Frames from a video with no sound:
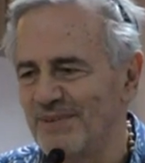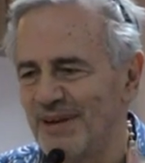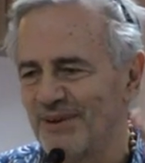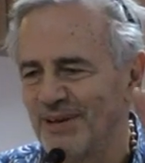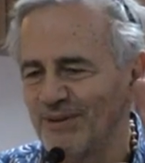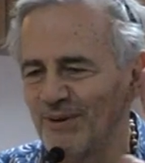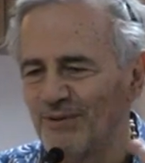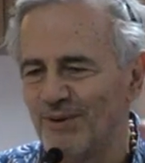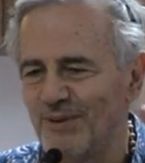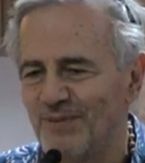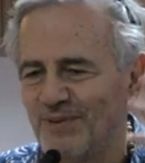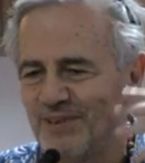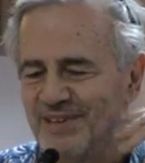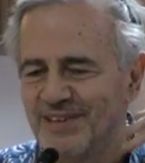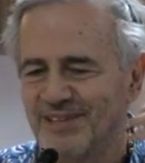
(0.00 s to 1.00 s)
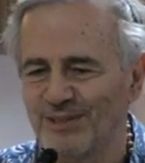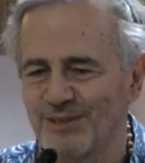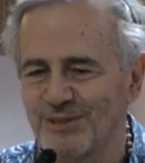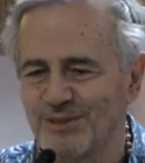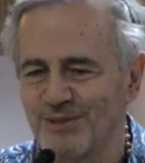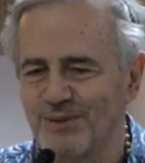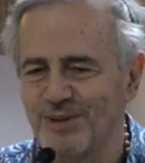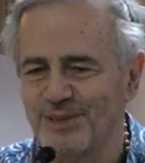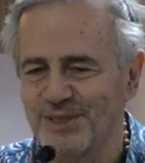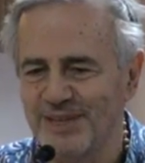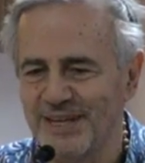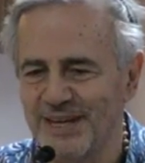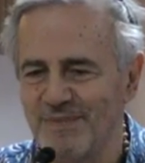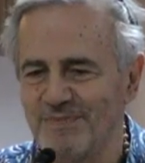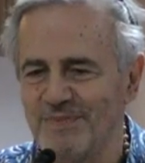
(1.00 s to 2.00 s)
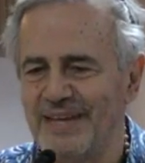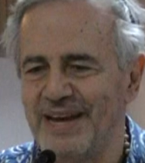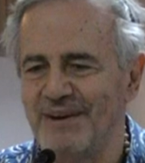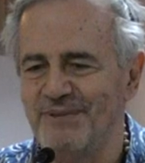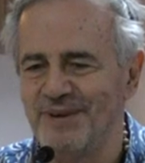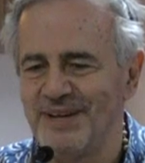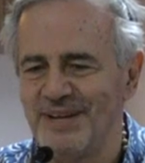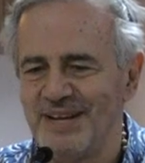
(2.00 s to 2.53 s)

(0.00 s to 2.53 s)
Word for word: Now, I don't know if these are stories that come down,